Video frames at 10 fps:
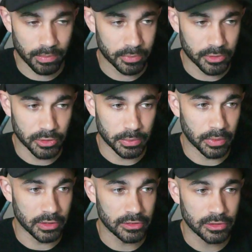
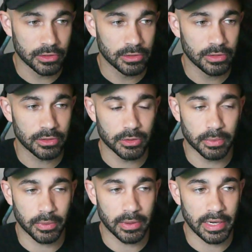2.2,
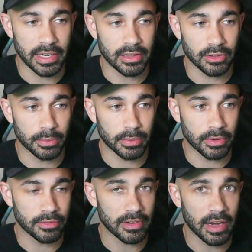2.8,
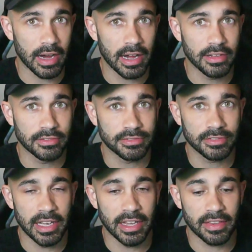3.5,
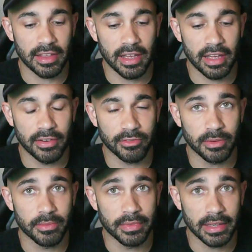and then
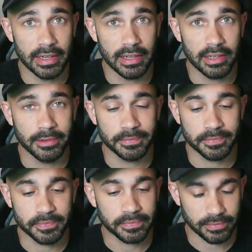from there
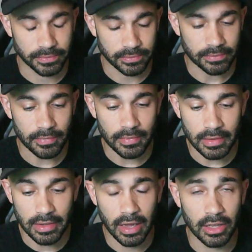
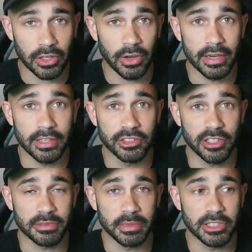I'll go ahead and
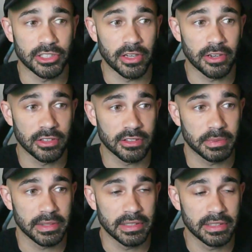adjust my shutter
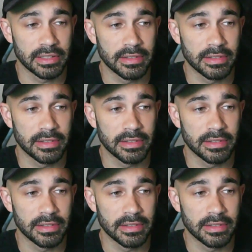speed.